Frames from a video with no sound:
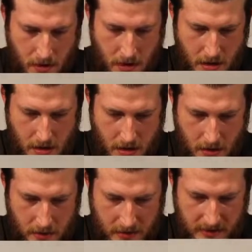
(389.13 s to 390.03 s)

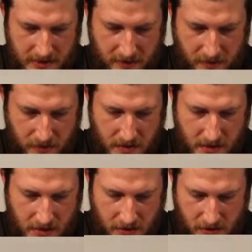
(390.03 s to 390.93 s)
And let's see what we
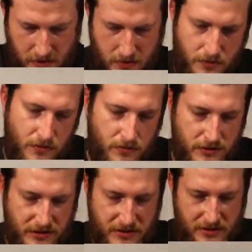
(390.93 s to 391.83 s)
can do.
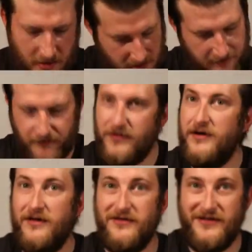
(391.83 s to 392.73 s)
Starting off with
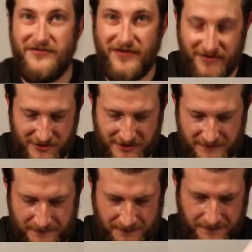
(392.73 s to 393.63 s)
another Leaf
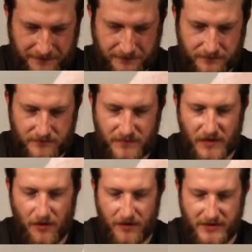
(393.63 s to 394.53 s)
Energy.
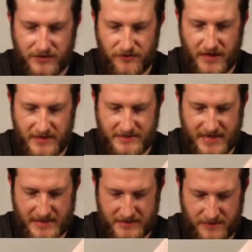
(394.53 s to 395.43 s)
Going into a
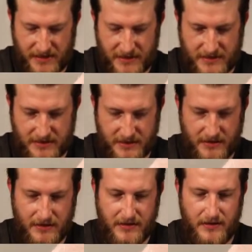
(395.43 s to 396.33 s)
Toxapex.
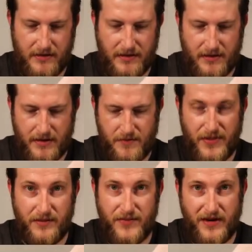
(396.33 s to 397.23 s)

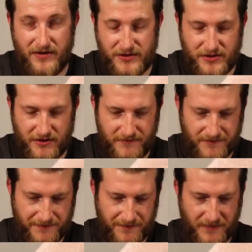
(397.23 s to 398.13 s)
Big Parasol.